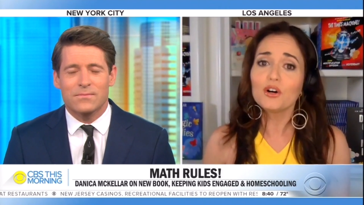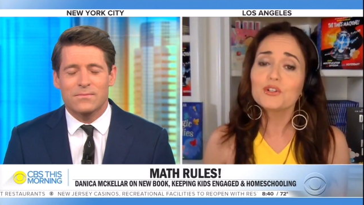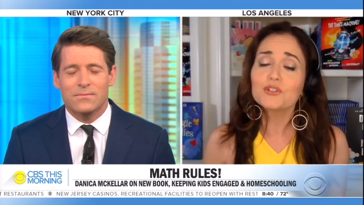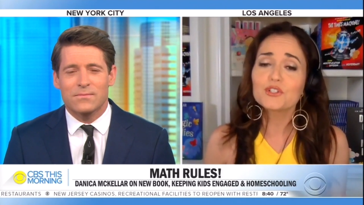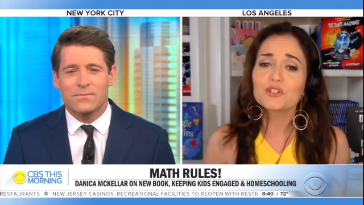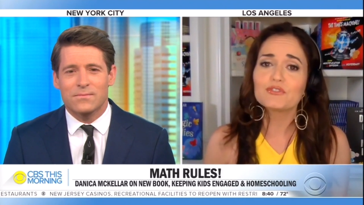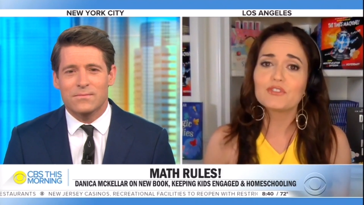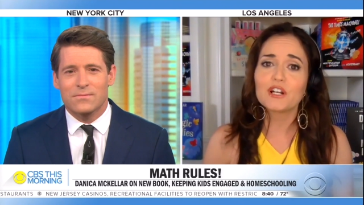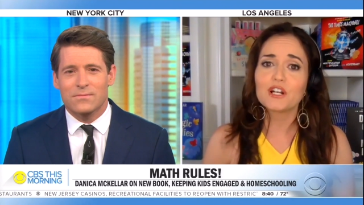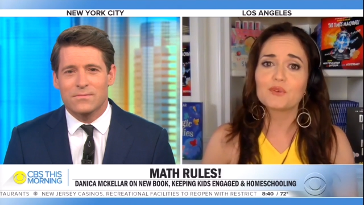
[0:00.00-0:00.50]

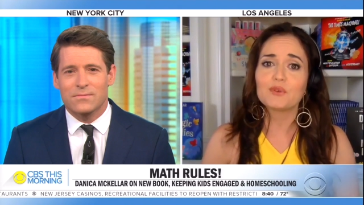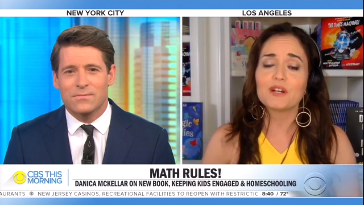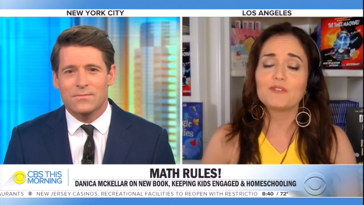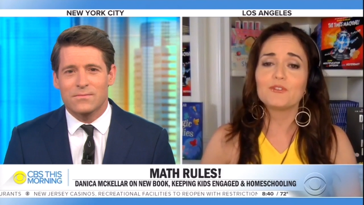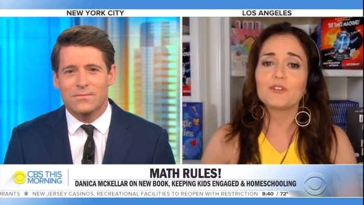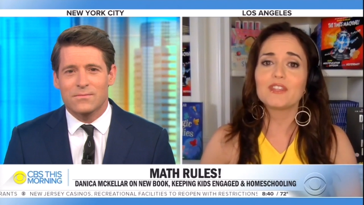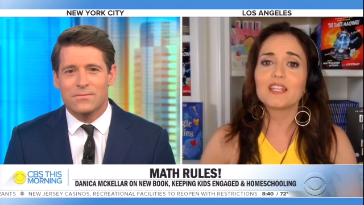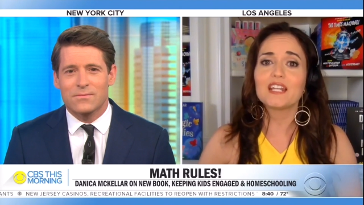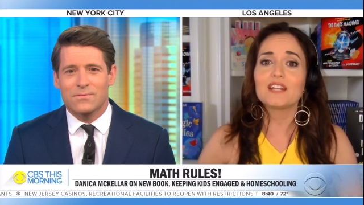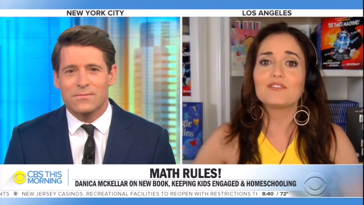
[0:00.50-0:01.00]
Speaker 1: Also, very
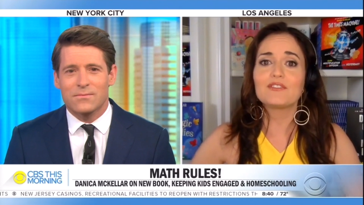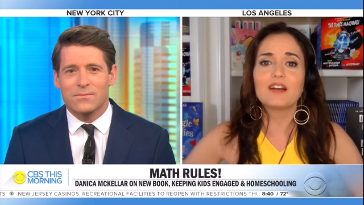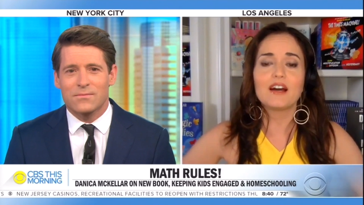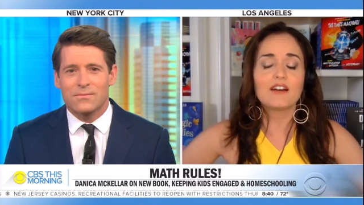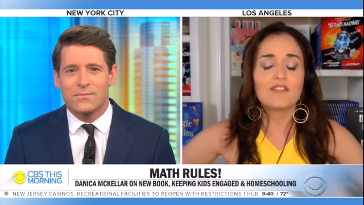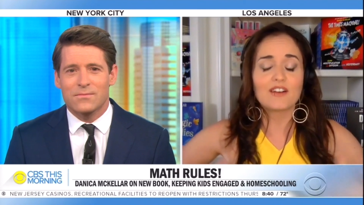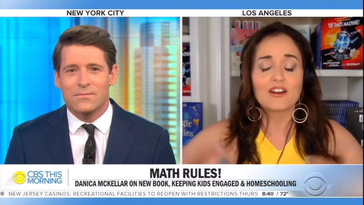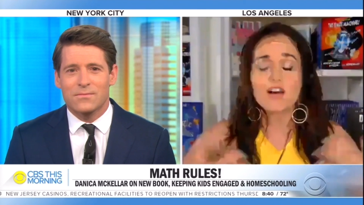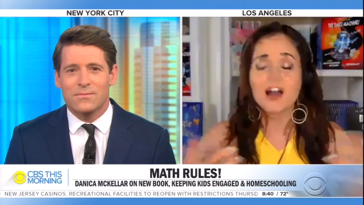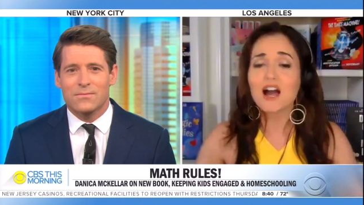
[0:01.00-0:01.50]
grateful that I've,
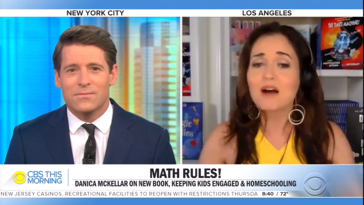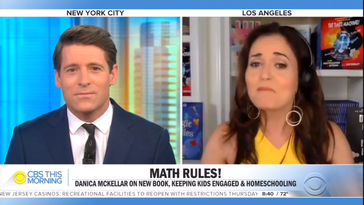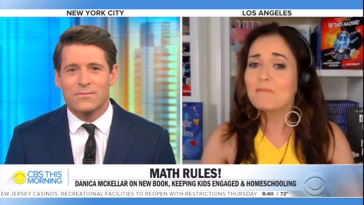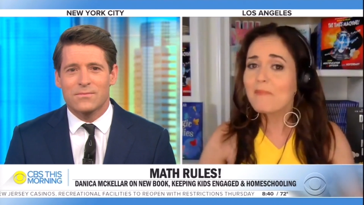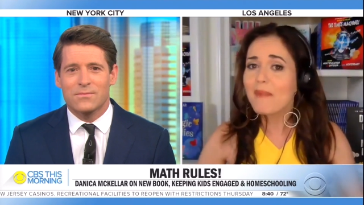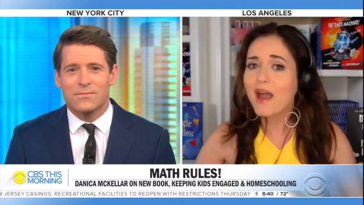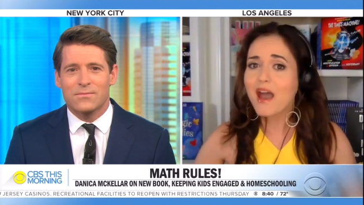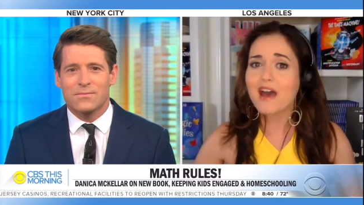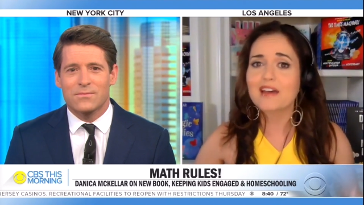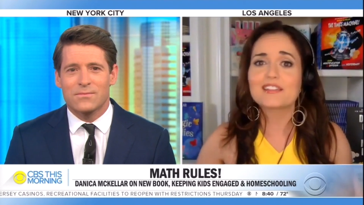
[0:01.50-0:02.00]
I've,
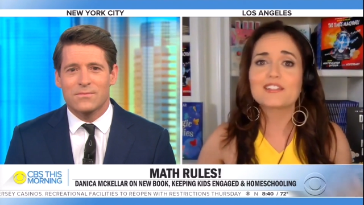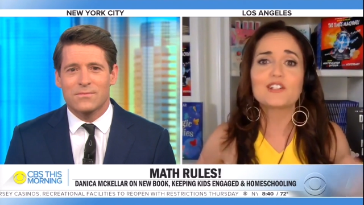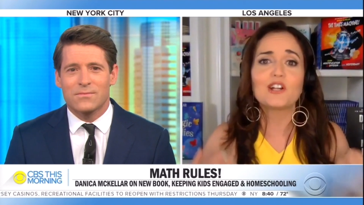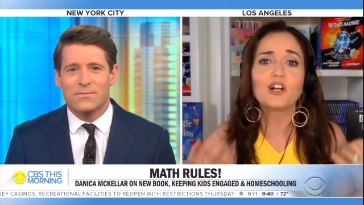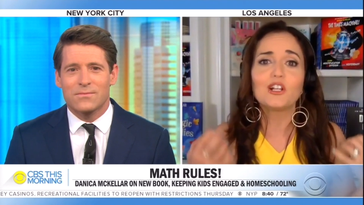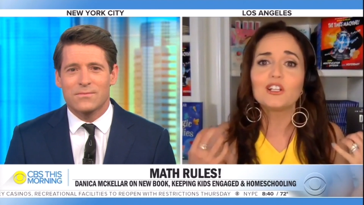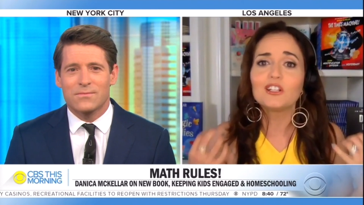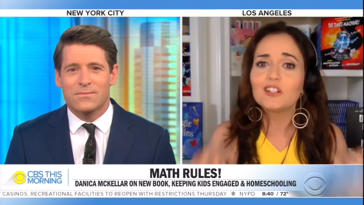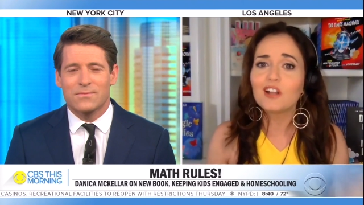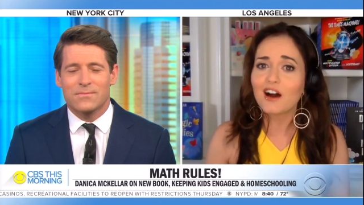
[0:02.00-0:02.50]
amassed
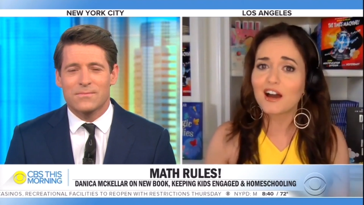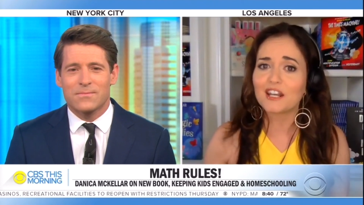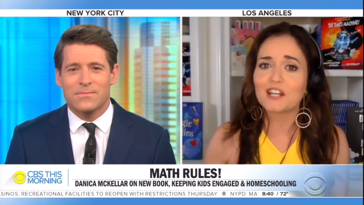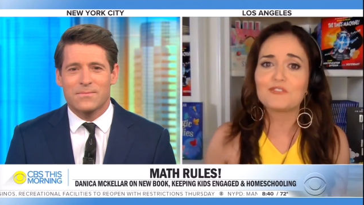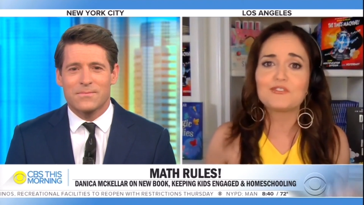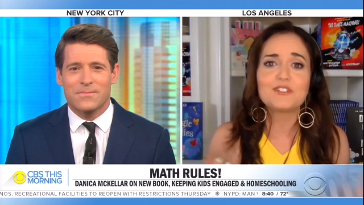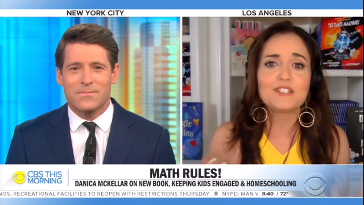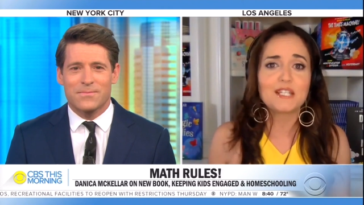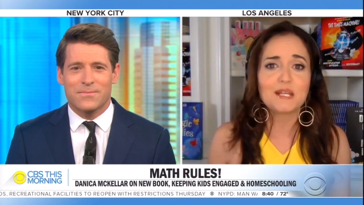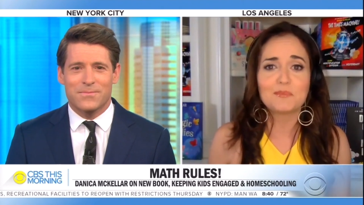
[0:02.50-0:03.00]
a
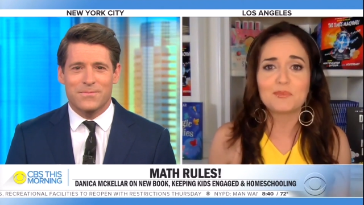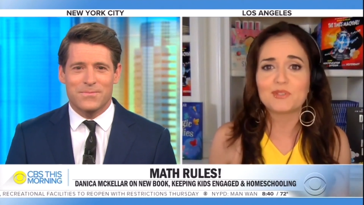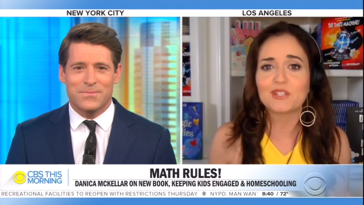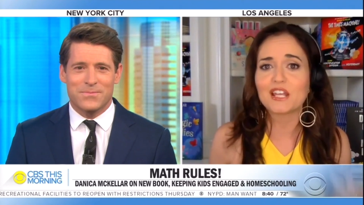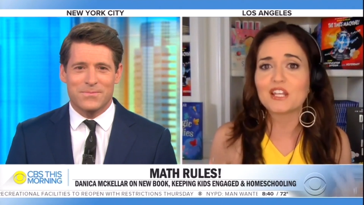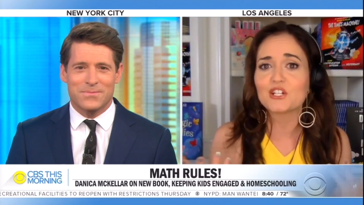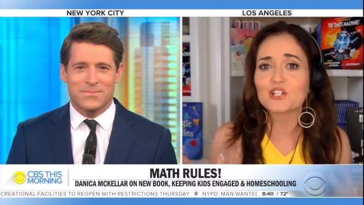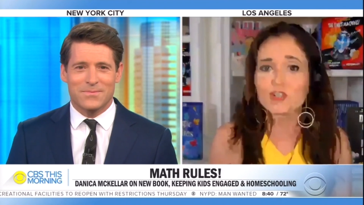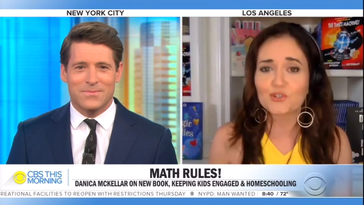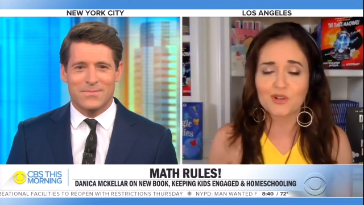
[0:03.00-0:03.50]
lot of tips
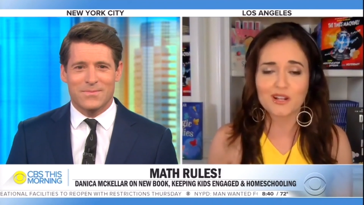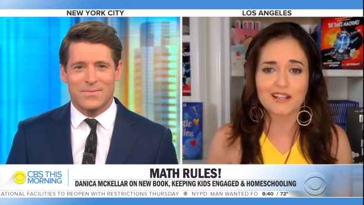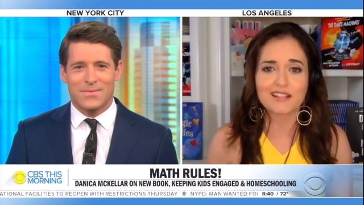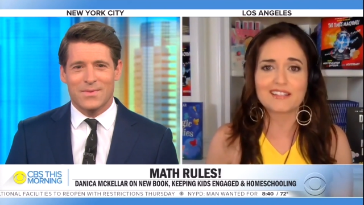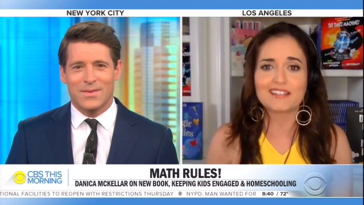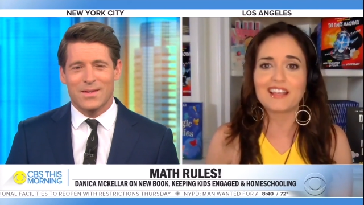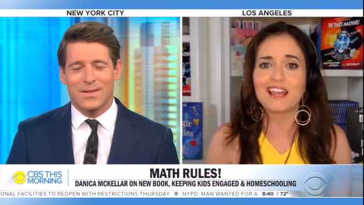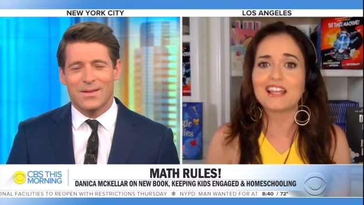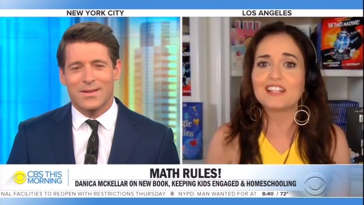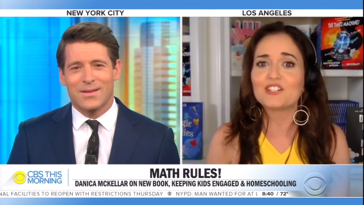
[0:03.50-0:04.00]
and
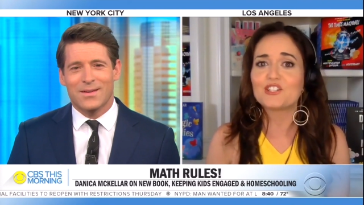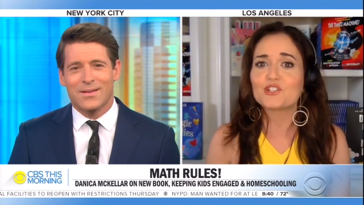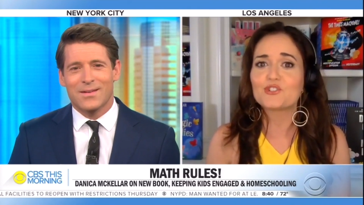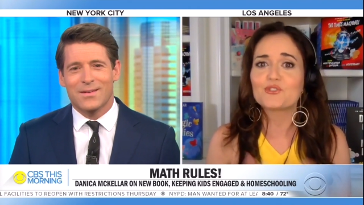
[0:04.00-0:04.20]
tricks and